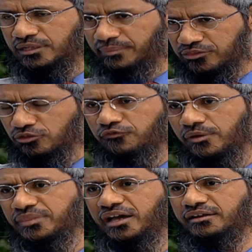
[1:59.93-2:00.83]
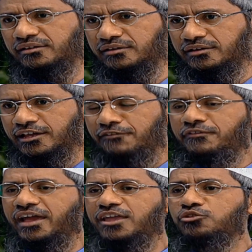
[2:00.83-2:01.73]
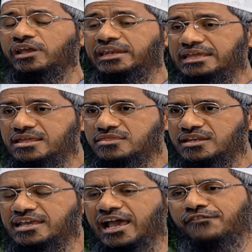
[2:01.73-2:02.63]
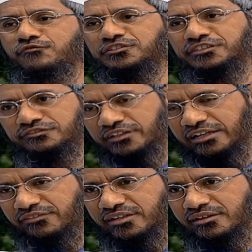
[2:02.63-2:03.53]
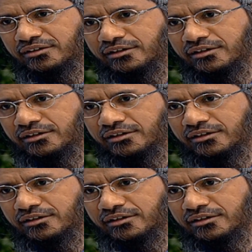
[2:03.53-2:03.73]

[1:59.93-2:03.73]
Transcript: the month of Ramadan, where you can easily have your sins forgiven